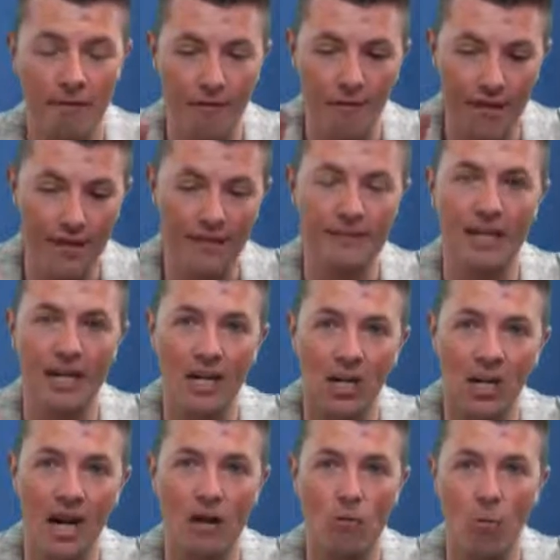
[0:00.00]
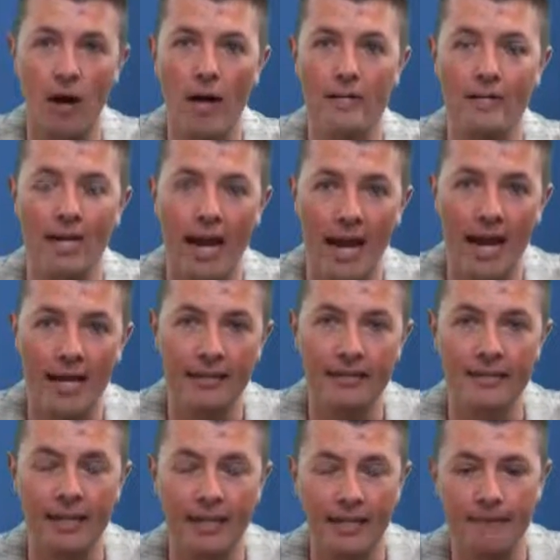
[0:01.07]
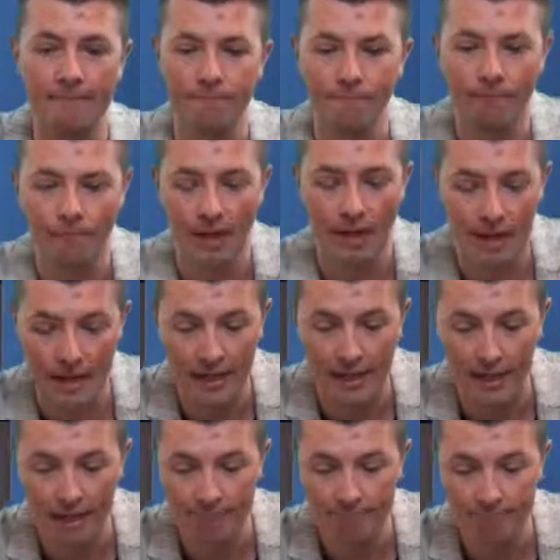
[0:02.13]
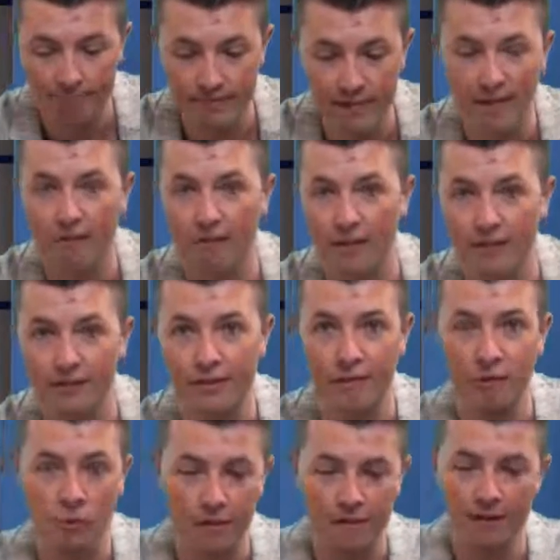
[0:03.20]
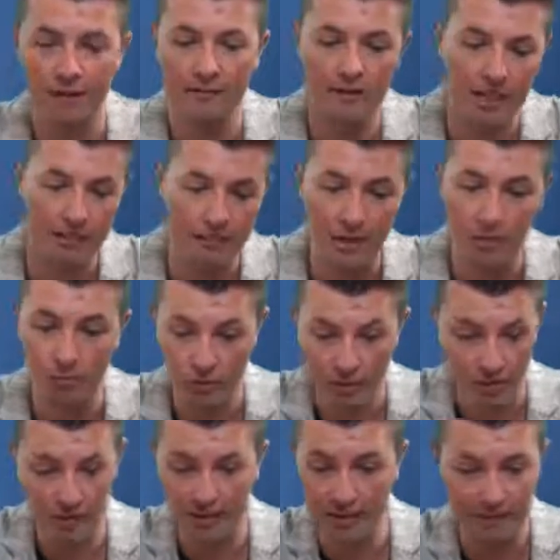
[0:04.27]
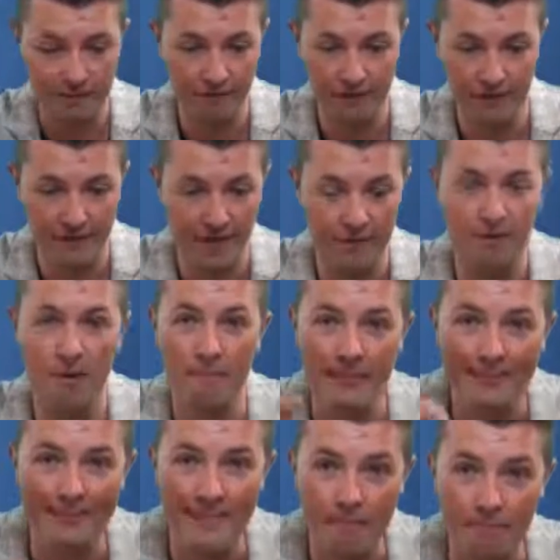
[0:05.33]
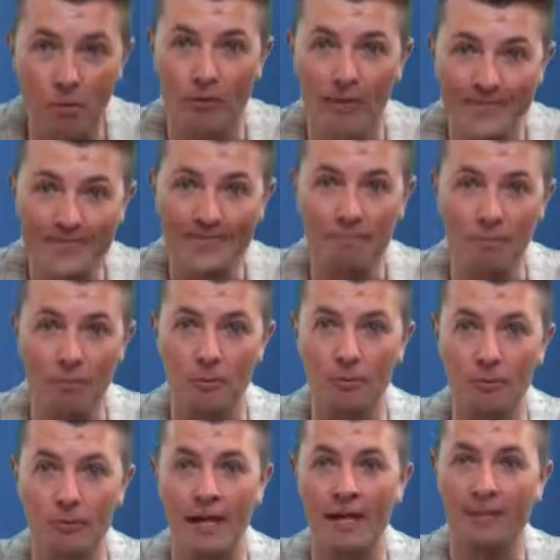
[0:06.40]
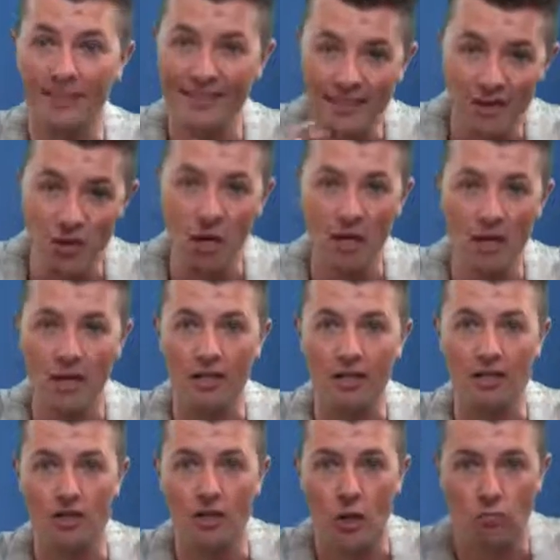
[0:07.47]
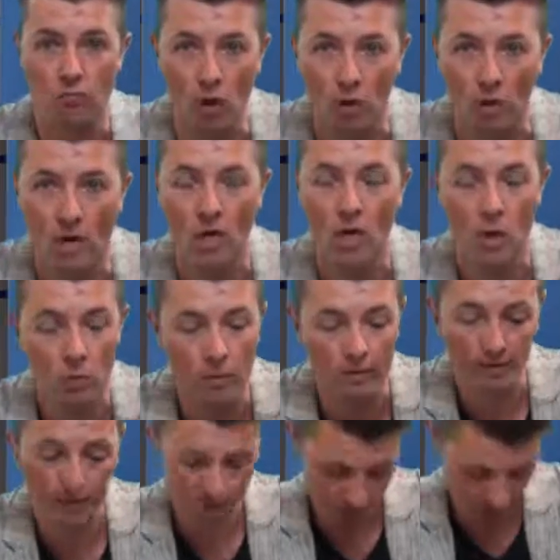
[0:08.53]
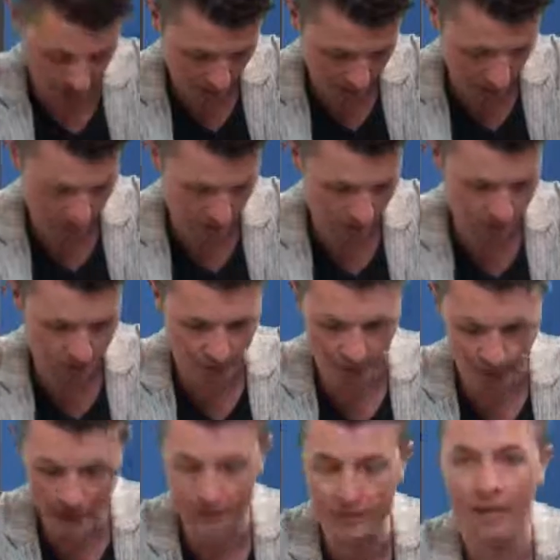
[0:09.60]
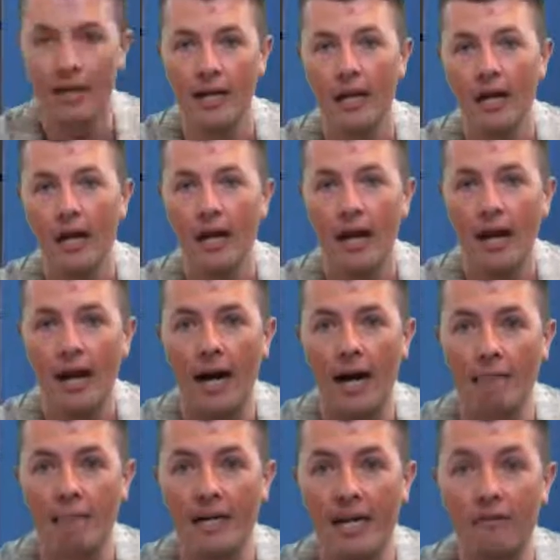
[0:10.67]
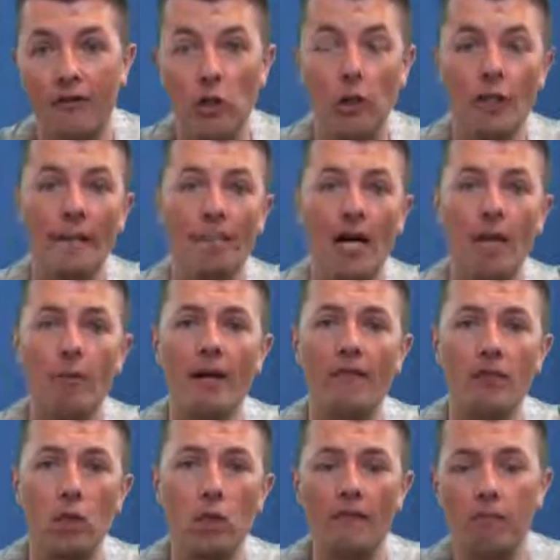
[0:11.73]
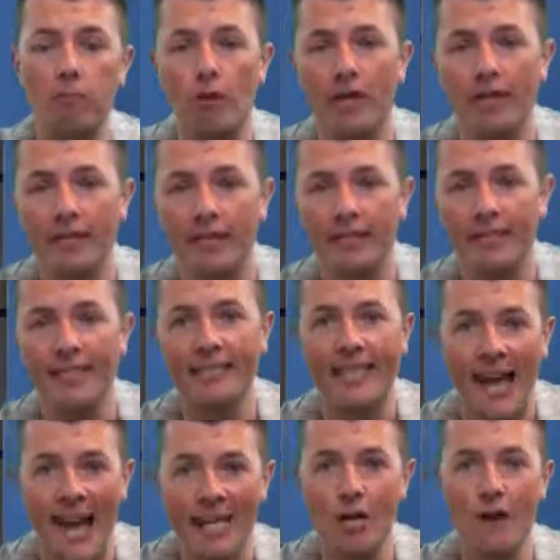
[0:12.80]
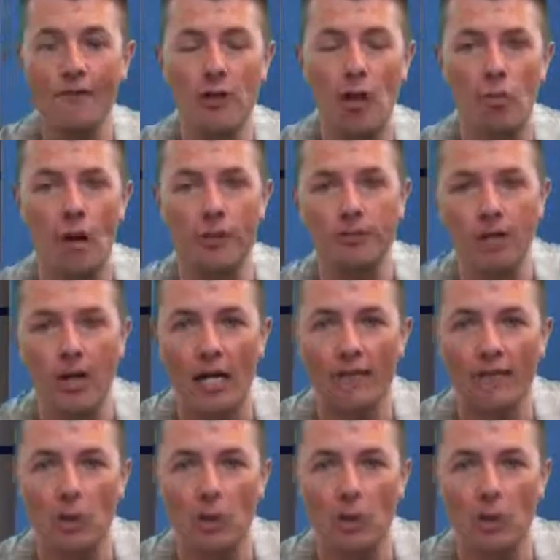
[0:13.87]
But things that are lightweight and less than 45 centimeters, which is, these fit the category, but simple, they're simple, right? Not a lot can go wrong with these particular products. So guys, if you're looking, by the way, if you're looking for product ideas, head over to our website.